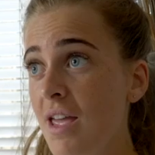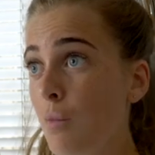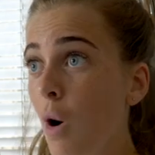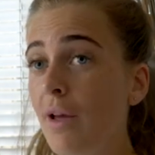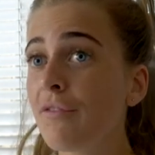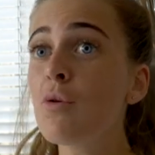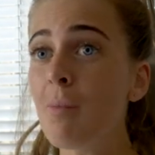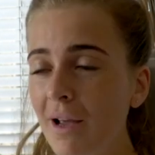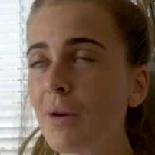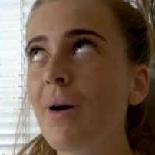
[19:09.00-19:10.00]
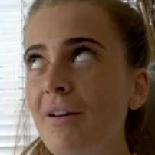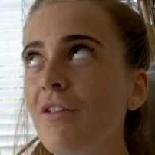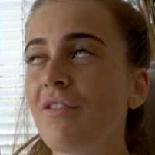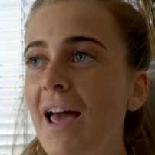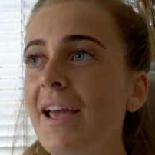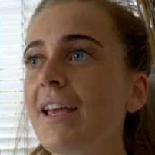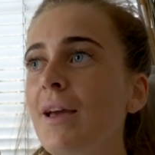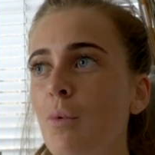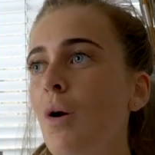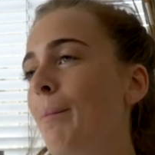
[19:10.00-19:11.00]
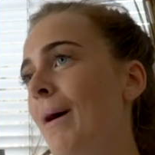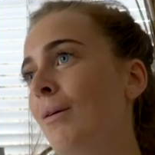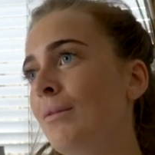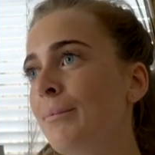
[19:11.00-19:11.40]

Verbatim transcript: It won't. If you microwave a flake, it won't melt.